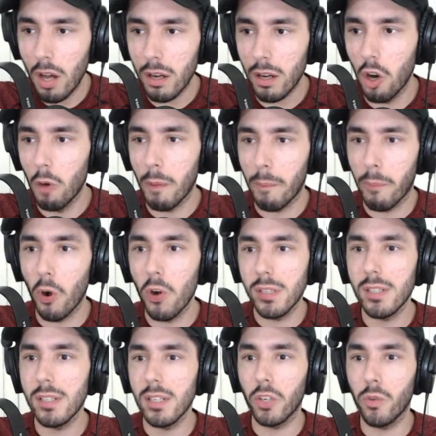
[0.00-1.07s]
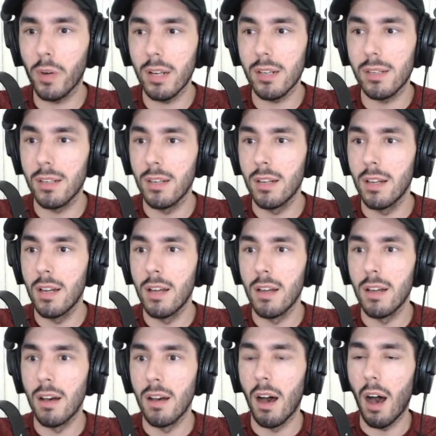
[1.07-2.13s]
ago, but purses increased
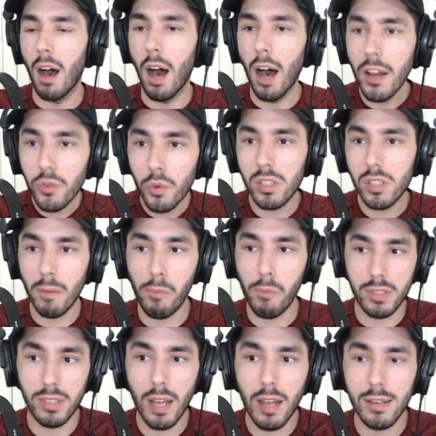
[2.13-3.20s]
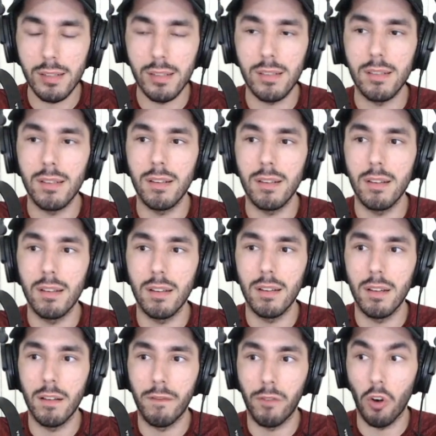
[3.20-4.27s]
hundreds of percents
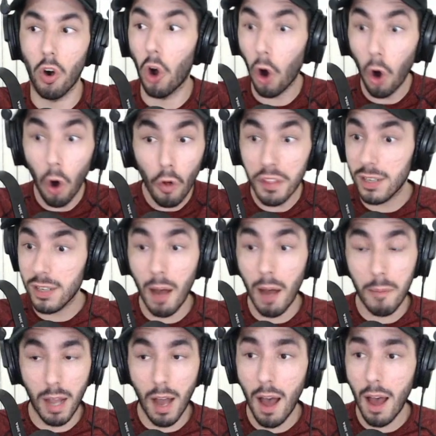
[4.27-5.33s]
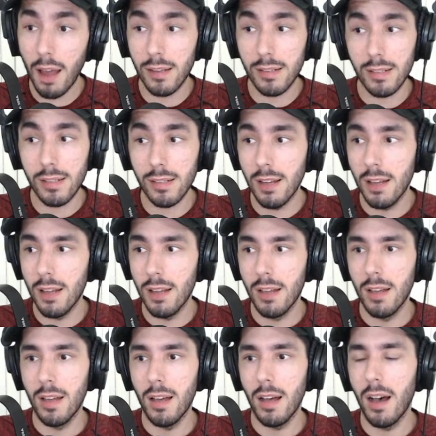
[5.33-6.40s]
for all the top guys.
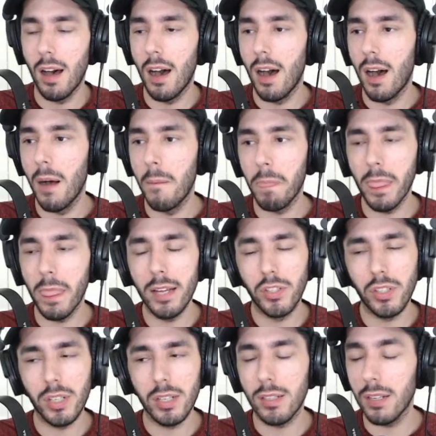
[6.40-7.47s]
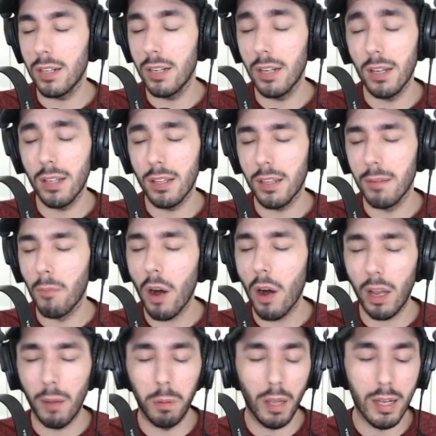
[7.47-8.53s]
It's just the
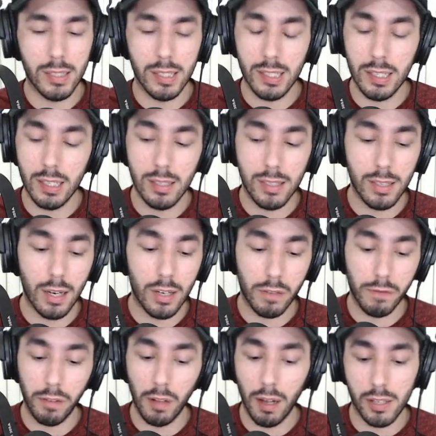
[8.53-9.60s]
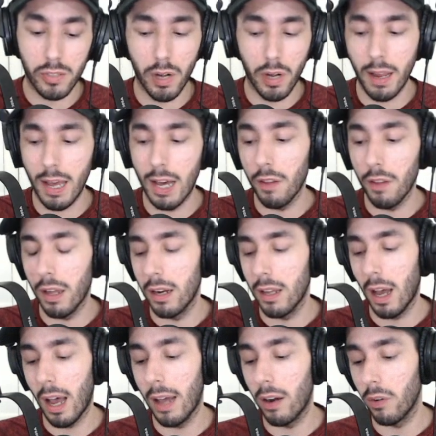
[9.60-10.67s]
marketplace is in such flux right now that
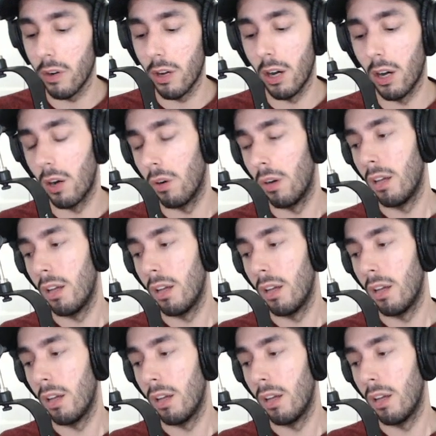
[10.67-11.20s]
I don't know.